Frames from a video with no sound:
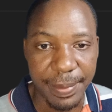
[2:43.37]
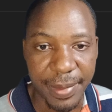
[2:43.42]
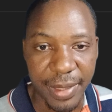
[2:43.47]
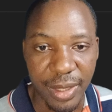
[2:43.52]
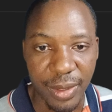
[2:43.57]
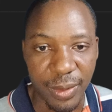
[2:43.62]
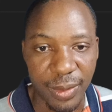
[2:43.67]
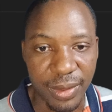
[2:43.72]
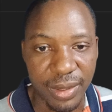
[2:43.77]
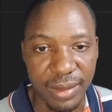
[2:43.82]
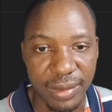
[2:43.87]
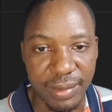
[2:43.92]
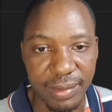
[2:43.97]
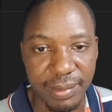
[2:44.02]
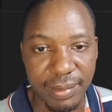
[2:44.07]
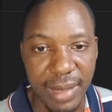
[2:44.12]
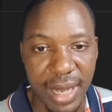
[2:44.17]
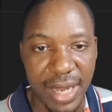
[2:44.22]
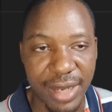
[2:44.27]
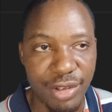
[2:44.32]
Deepin on
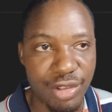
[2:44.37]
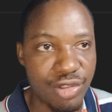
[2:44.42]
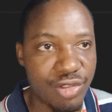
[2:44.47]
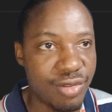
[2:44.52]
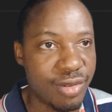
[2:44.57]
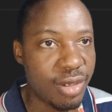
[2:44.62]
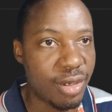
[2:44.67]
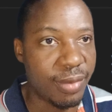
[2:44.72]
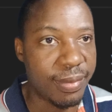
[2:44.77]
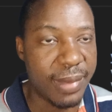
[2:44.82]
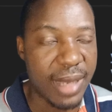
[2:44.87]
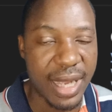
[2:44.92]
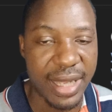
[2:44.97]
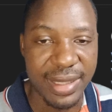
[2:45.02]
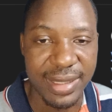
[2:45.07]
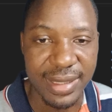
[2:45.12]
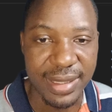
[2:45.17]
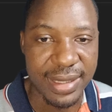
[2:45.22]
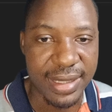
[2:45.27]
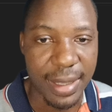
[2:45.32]
my
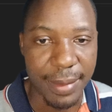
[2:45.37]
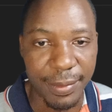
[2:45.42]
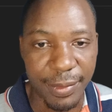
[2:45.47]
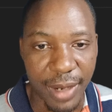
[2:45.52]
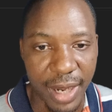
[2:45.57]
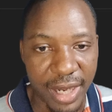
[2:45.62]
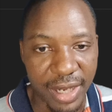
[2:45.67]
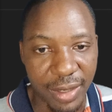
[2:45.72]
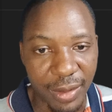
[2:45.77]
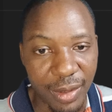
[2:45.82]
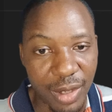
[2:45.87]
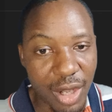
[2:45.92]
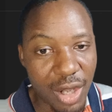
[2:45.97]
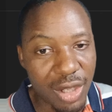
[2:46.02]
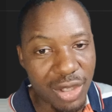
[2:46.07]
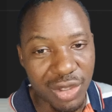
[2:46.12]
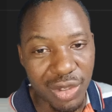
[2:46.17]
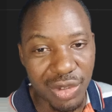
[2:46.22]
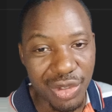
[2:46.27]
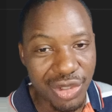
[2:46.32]
system right now.
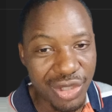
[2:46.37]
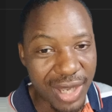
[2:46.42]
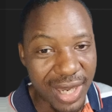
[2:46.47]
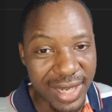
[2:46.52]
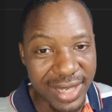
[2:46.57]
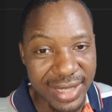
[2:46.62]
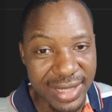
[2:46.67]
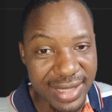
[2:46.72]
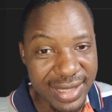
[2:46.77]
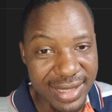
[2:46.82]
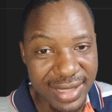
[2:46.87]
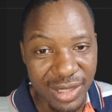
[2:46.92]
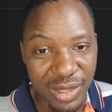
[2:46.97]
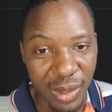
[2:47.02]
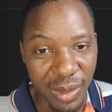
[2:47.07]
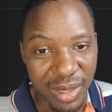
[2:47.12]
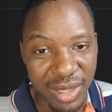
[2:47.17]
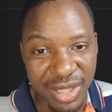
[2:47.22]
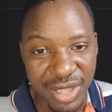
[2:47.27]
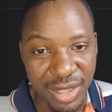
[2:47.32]
So usually this
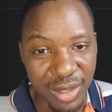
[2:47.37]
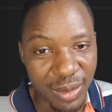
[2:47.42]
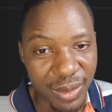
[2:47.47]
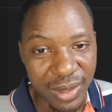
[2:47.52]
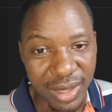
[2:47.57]
installation